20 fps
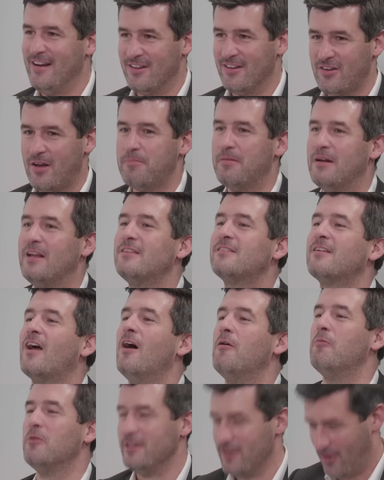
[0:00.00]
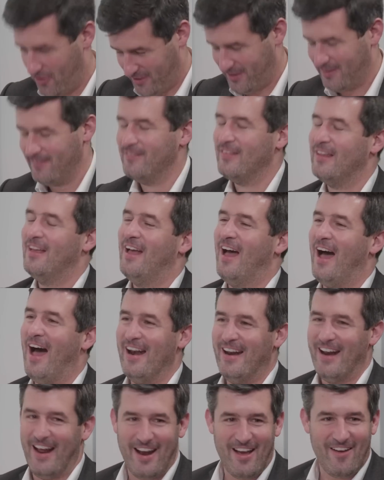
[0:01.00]
And the Japanese guy would nod.
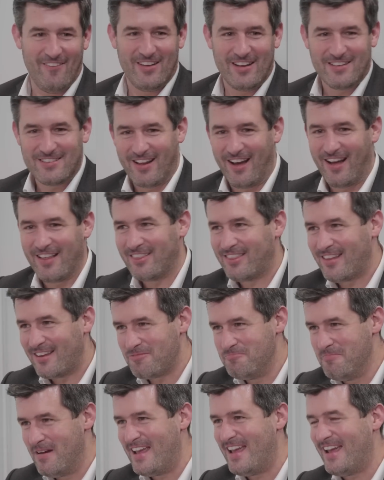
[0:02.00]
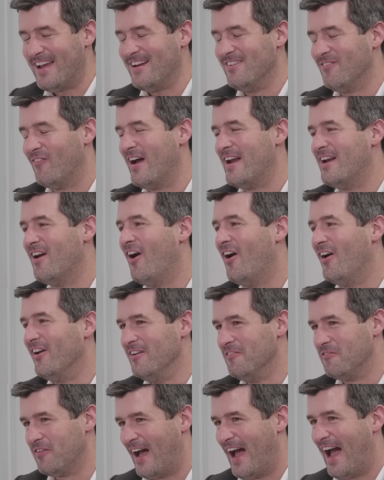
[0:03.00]
And then it was like this meeting went
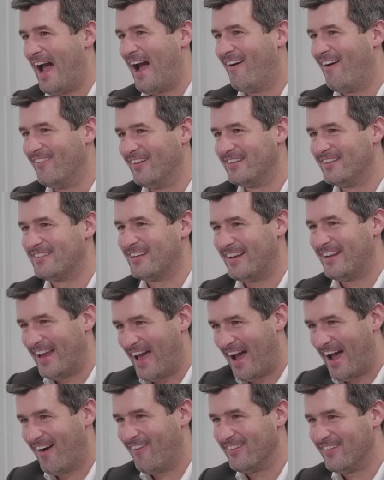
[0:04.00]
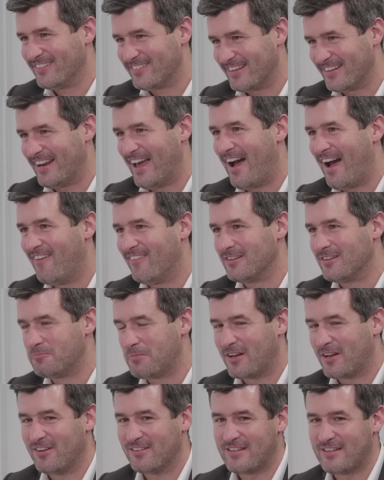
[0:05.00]
on for hours and hours and hours
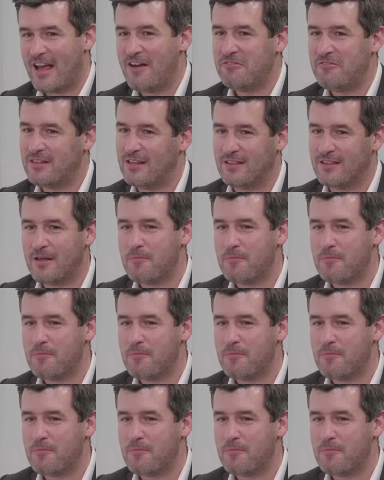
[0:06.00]
because everything,